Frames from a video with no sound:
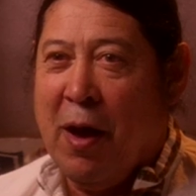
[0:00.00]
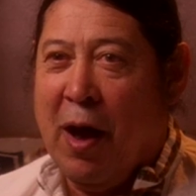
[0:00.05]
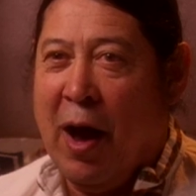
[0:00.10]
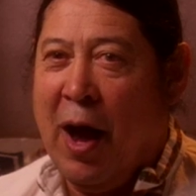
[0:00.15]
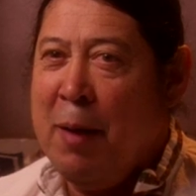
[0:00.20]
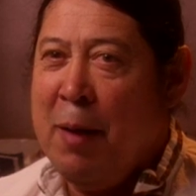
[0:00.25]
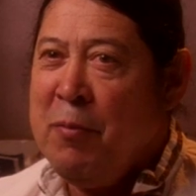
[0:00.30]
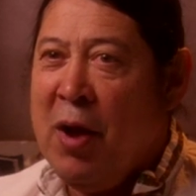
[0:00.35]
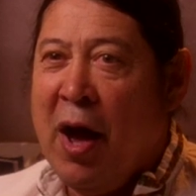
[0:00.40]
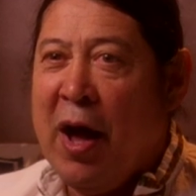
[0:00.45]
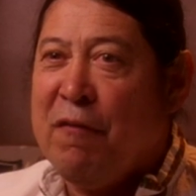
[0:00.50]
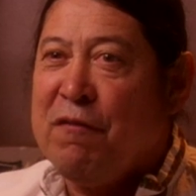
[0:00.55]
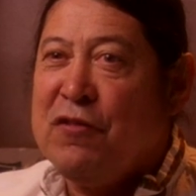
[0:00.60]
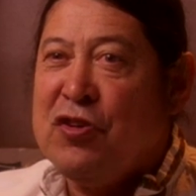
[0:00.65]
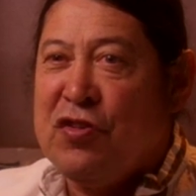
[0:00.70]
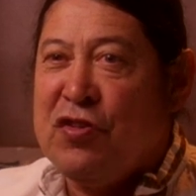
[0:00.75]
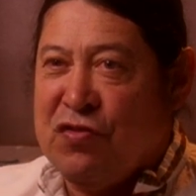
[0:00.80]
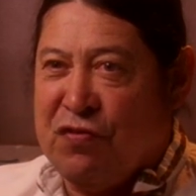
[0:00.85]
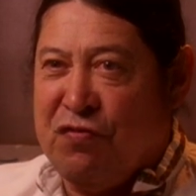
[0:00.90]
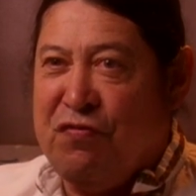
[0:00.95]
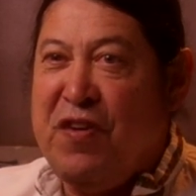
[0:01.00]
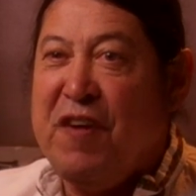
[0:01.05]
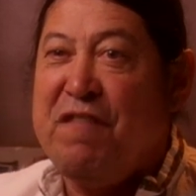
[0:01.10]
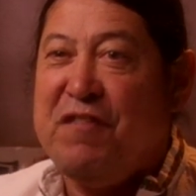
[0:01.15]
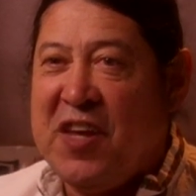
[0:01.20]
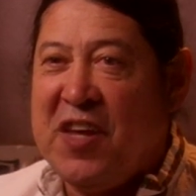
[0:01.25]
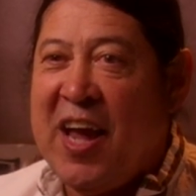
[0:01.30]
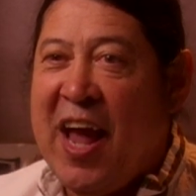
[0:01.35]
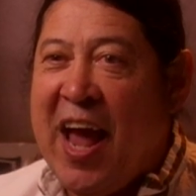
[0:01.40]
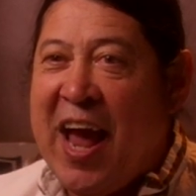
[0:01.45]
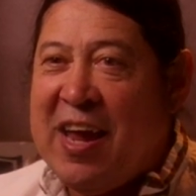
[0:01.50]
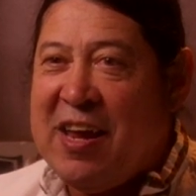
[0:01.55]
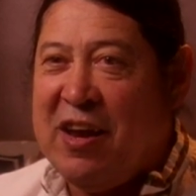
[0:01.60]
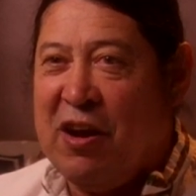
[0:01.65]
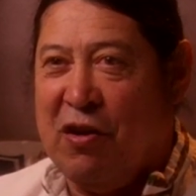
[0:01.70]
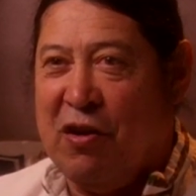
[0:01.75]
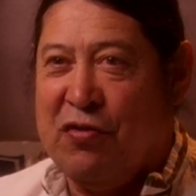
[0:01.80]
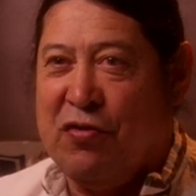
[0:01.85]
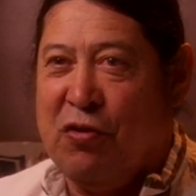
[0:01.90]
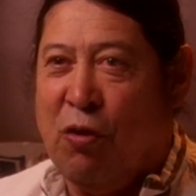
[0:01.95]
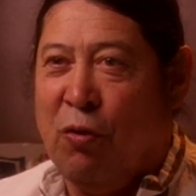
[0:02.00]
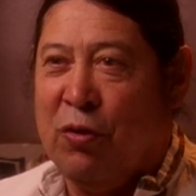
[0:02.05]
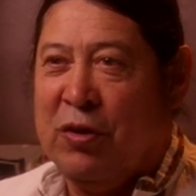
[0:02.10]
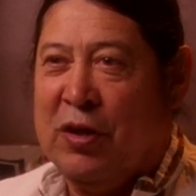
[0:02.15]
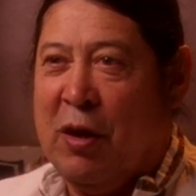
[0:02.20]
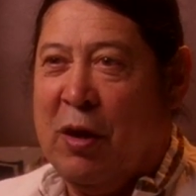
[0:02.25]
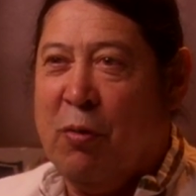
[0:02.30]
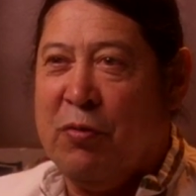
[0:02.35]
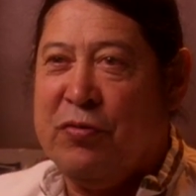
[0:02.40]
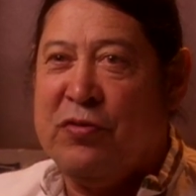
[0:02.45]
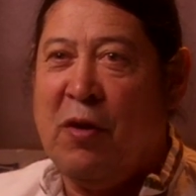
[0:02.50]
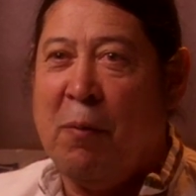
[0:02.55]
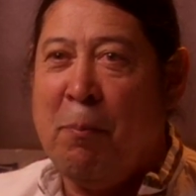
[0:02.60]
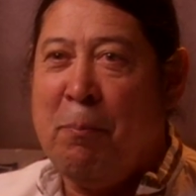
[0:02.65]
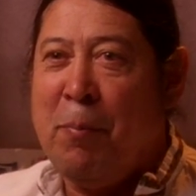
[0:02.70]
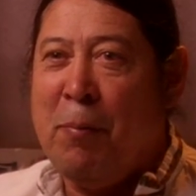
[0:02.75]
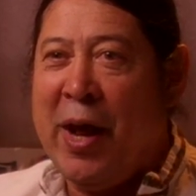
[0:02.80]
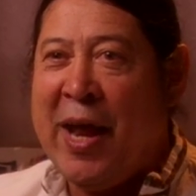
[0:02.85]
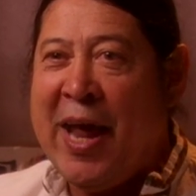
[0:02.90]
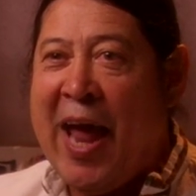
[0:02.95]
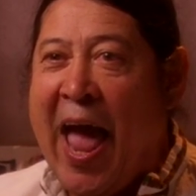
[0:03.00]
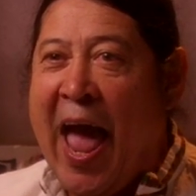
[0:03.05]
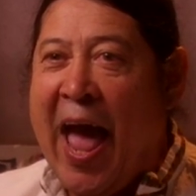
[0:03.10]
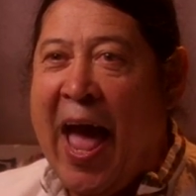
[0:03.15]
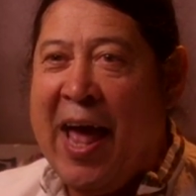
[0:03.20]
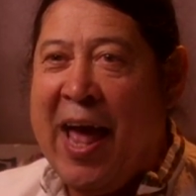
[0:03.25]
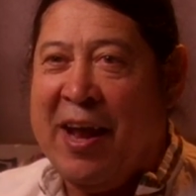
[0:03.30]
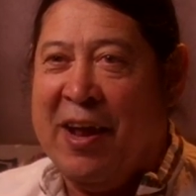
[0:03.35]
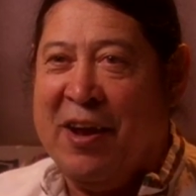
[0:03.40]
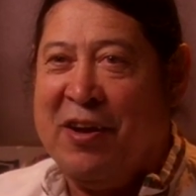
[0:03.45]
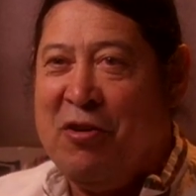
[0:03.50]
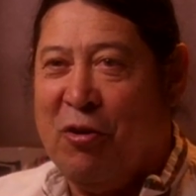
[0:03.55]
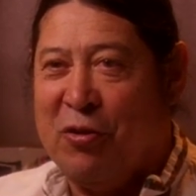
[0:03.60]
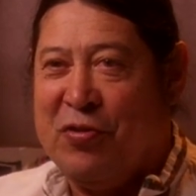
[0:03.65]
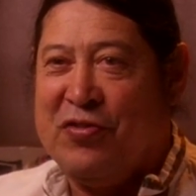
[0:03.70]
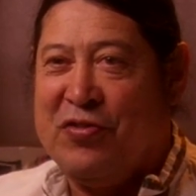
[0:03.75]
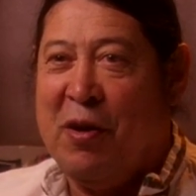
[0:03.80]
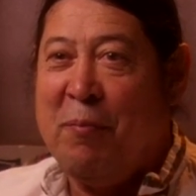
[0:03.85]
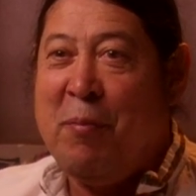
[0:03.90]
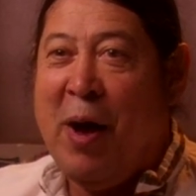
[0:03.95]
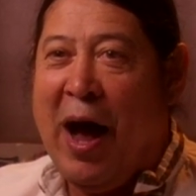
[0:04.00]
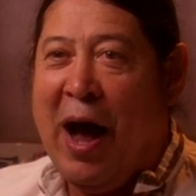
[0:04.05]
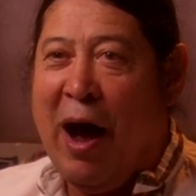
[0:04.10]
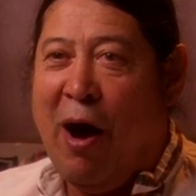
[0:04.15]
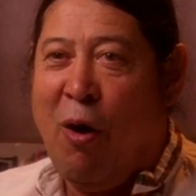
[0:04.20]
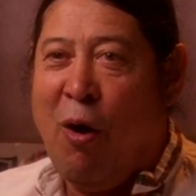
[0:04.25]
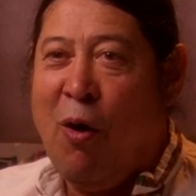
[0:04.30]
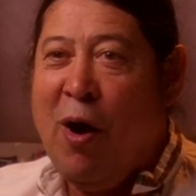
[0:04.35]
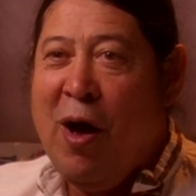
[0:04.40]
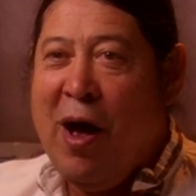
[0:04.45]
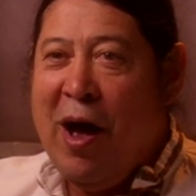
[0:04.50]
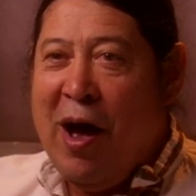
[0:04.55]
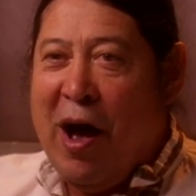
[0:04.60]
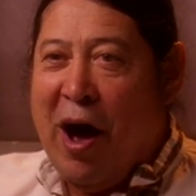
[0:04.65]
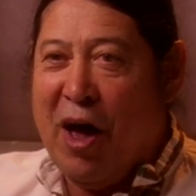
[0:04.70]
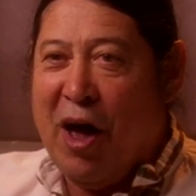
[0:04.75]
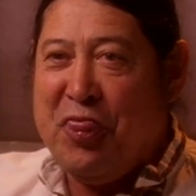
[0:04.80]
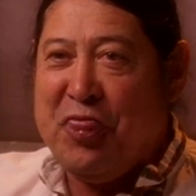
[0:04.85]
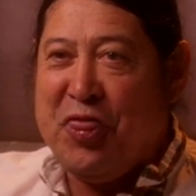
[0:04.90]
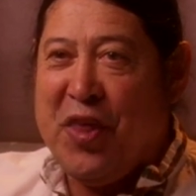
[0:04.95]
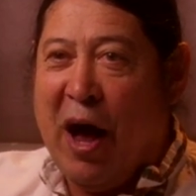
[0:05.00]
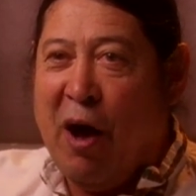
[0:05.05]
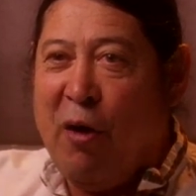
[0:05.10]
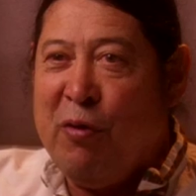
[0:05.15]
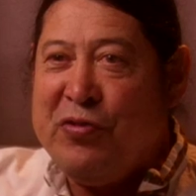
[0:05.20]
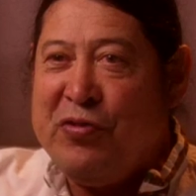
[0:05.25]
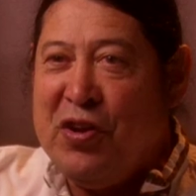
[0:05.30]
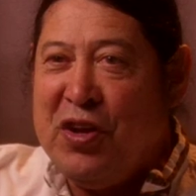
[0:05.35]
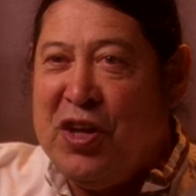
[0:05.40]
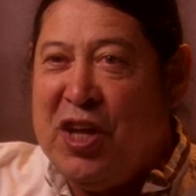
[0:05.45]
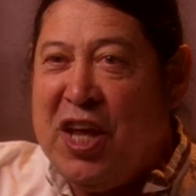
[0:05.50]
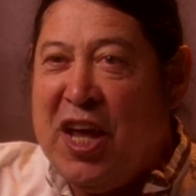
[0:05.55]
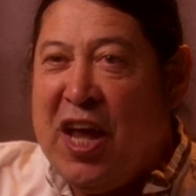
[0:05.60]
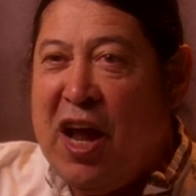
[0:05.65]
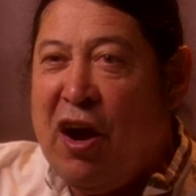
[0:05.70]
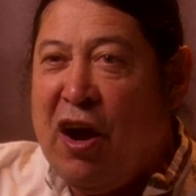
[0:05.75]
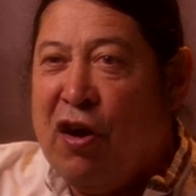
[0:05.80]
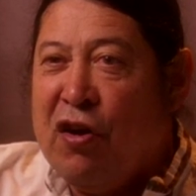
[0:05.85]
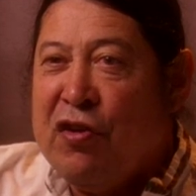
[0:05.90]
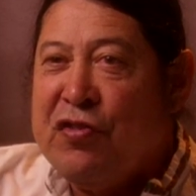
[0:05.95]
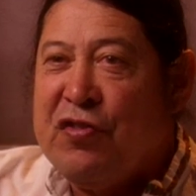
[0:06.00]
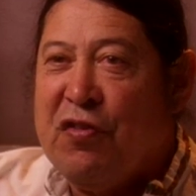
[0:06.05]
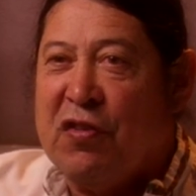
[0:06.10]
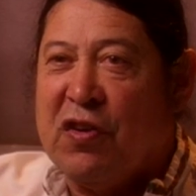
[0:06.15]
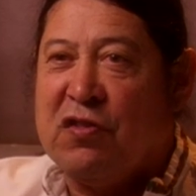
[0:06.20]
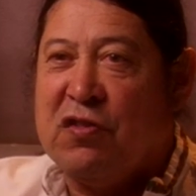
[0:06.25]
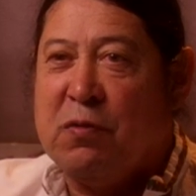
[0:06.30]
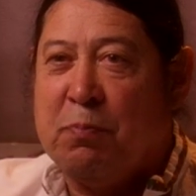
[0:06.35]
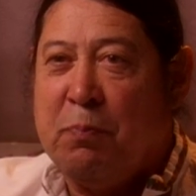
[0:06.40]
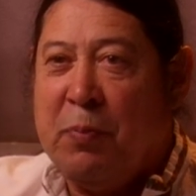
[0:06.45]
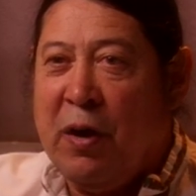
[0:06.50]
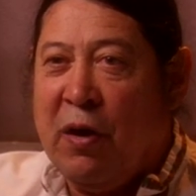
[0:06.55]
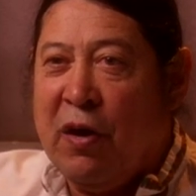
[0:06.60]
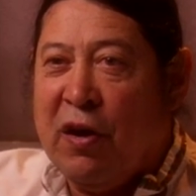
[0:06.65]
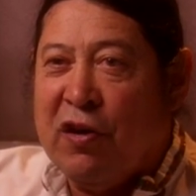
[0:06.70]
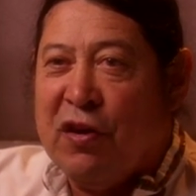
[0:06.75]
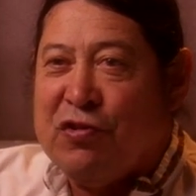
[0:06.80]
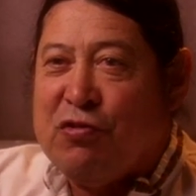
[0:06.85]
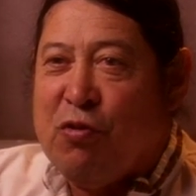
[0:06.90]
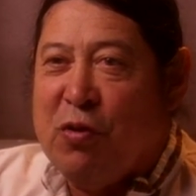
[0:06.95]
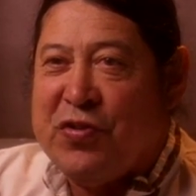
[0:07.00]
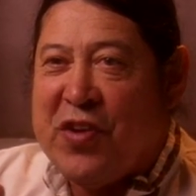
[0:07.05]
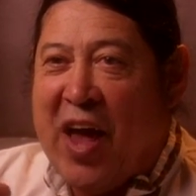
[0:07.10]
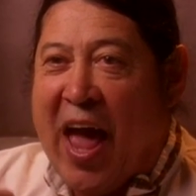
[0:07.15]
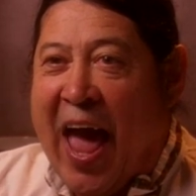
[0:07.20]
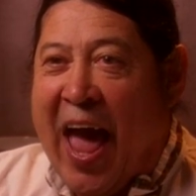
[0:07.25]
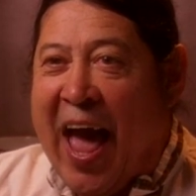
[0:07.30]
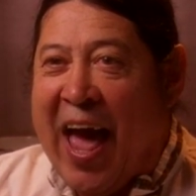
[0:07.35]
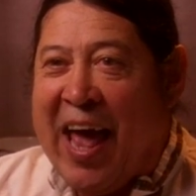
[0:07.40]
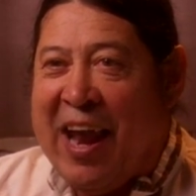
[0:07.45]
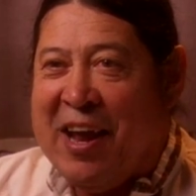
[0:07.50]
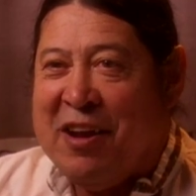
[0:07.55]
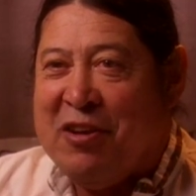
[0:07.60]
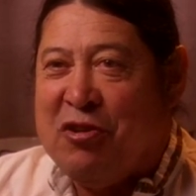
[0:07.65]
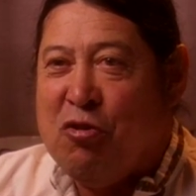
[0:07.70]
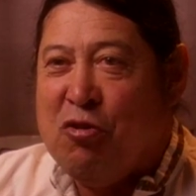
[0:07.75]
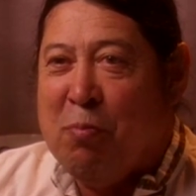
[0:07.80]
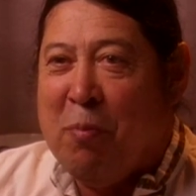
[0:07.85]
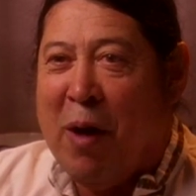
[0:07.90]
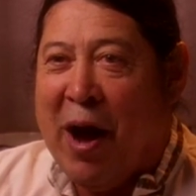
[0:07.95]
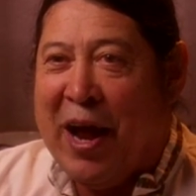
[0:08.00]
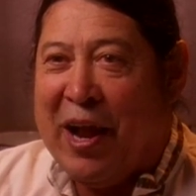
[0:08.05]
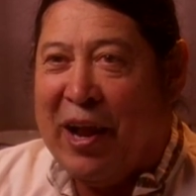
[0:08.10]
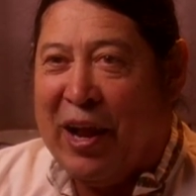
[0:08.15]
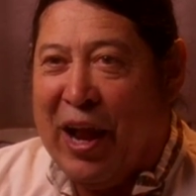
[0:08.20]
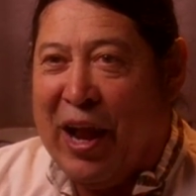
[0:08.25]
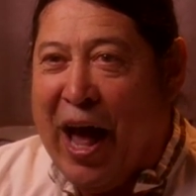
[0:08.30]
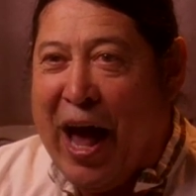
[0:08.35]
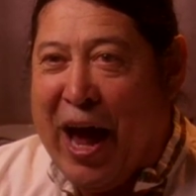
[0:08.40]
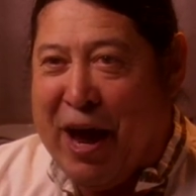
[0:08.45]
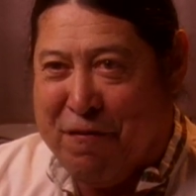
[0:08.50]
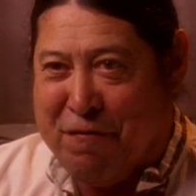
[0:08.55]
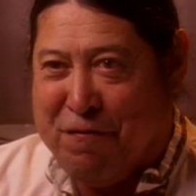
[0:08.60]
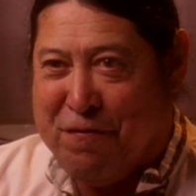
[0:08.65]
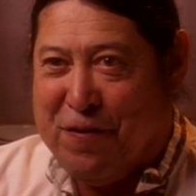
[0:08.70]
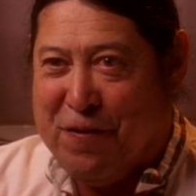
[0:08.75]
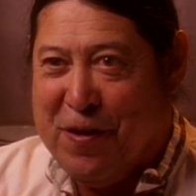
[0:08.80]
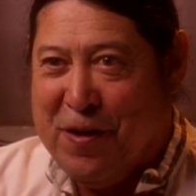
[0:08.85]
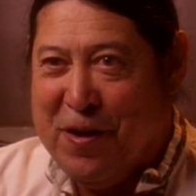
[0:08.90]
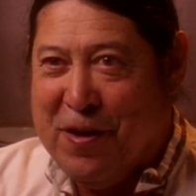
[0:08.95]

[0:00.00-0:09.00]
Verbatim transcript: I'm not just 58 years old. Somebody added, or somehow a thousand years of experience was added to my life